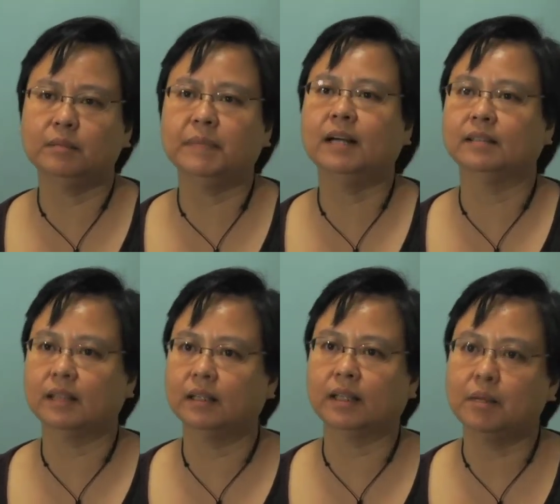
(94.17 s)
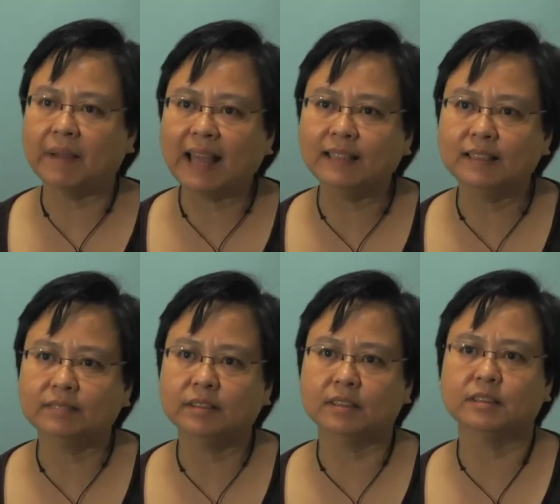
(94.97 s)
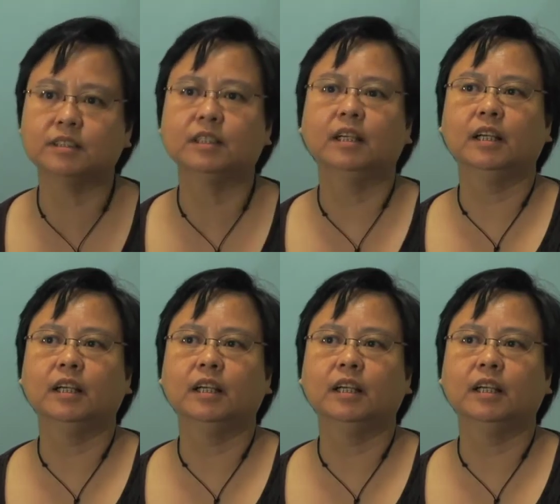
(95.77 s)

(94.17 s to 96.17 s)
about competitiveness,